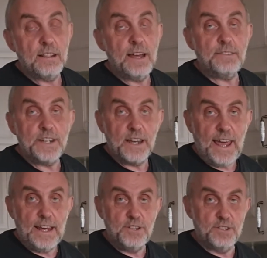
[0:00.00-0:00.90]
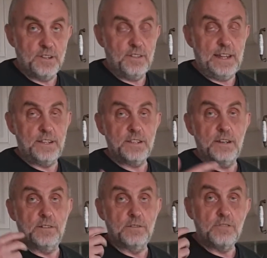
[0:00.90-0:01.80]
leavening agent, that is
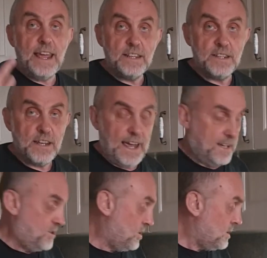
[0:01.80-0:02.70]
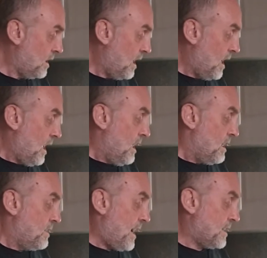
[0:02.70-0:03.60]
a raising agent
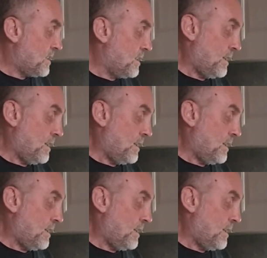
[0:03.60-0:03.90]
that